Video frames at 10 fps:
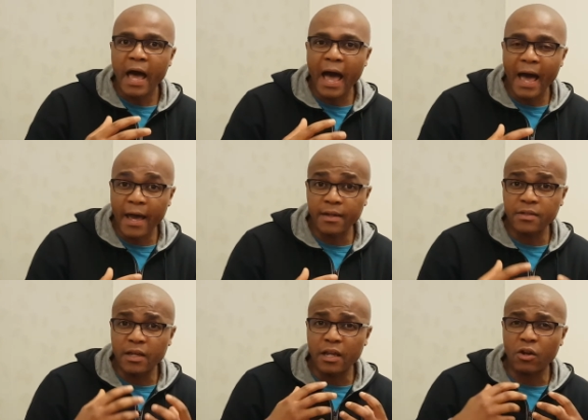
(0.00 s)

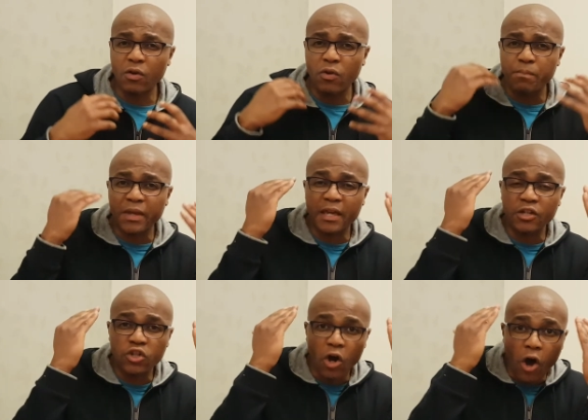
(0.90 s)
And it'll begin
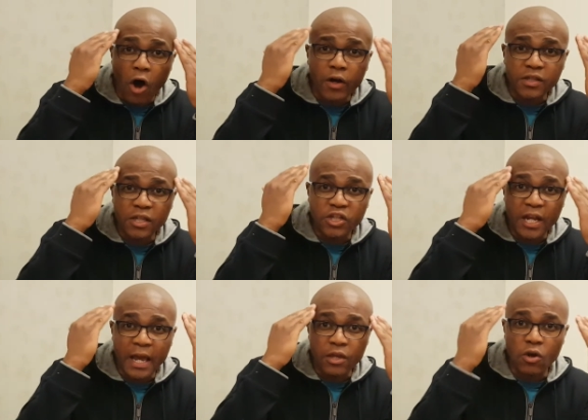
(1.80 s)
to
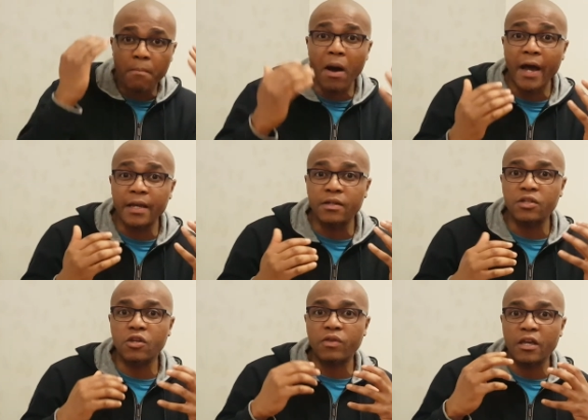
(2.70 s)
oxygenate your mind
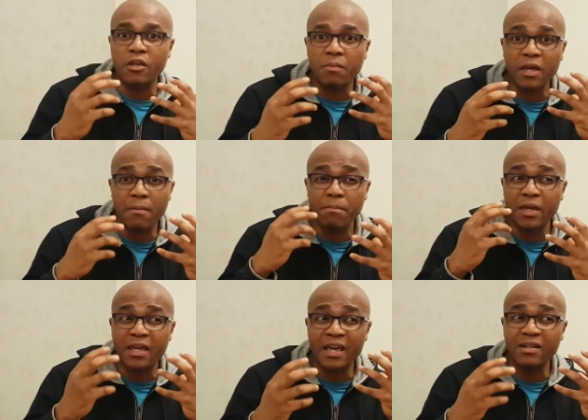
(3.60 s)
so that you can
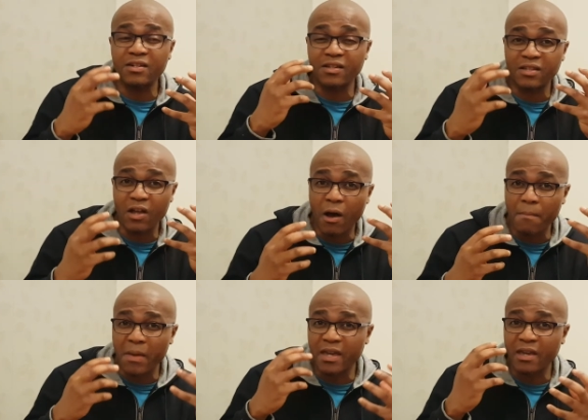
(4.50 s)
begin to start
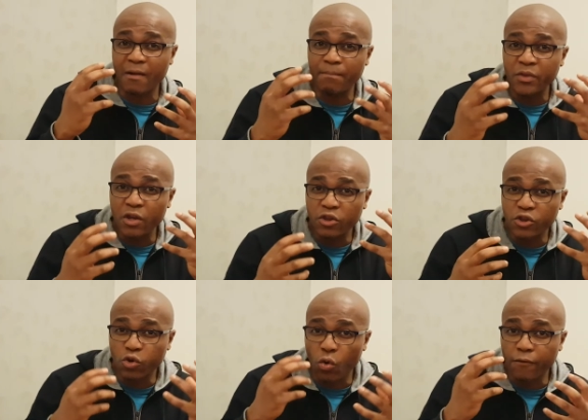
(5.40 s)
making
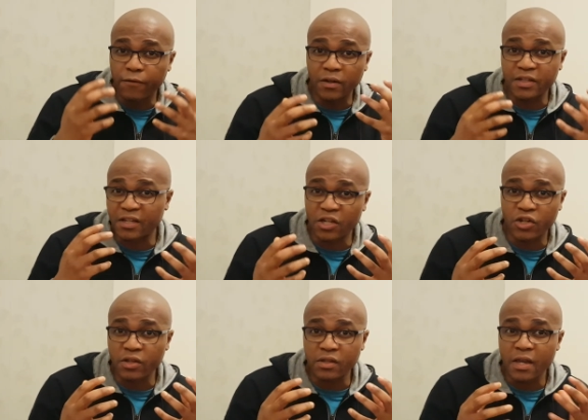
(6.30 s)
thoughtful
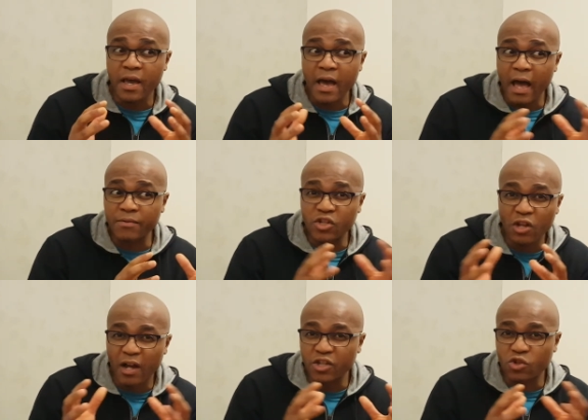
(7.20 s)
decisions and
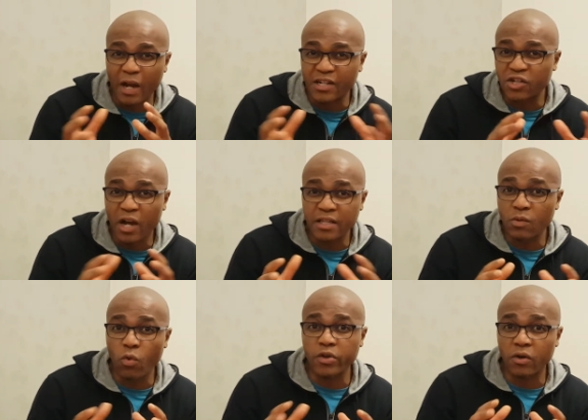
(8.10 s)
start
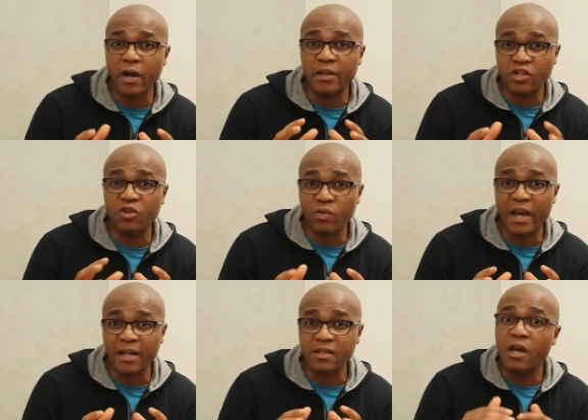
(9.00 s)
strategizing what you're going to do
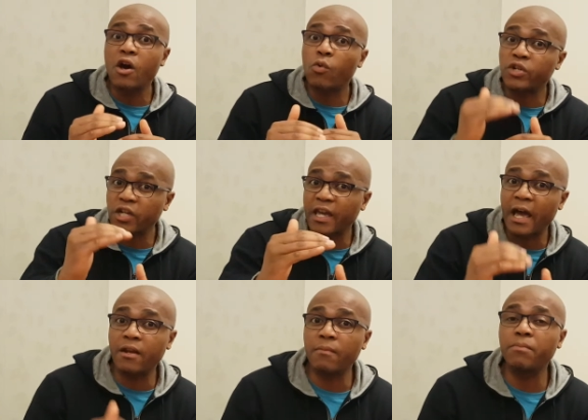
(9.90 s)
next, which
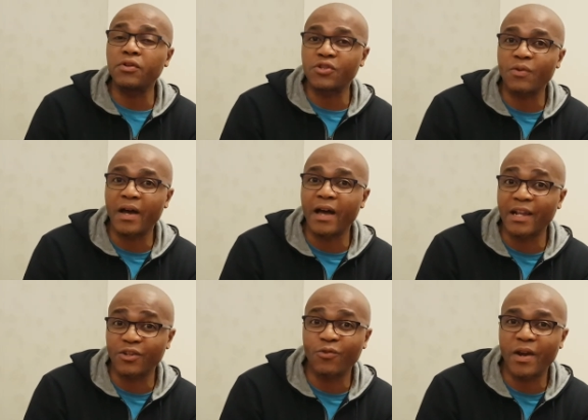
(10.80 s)
again puts you
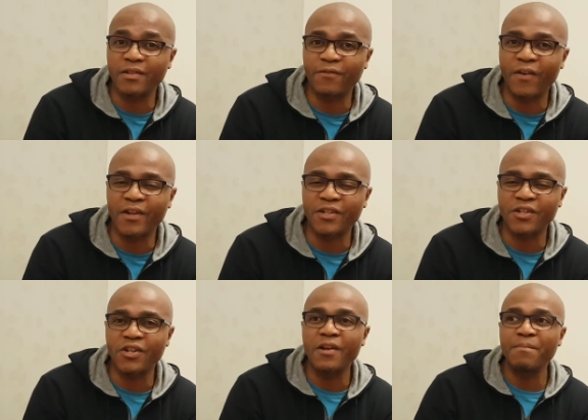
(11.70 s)
at a great
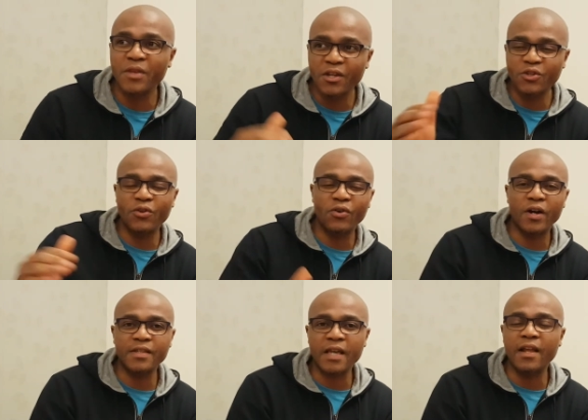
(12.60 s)
advantage to your
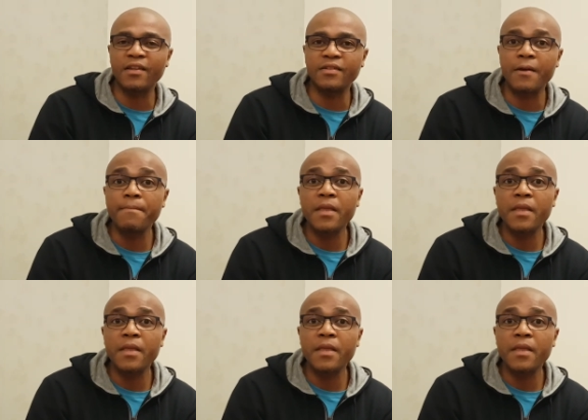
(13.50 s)
assailant.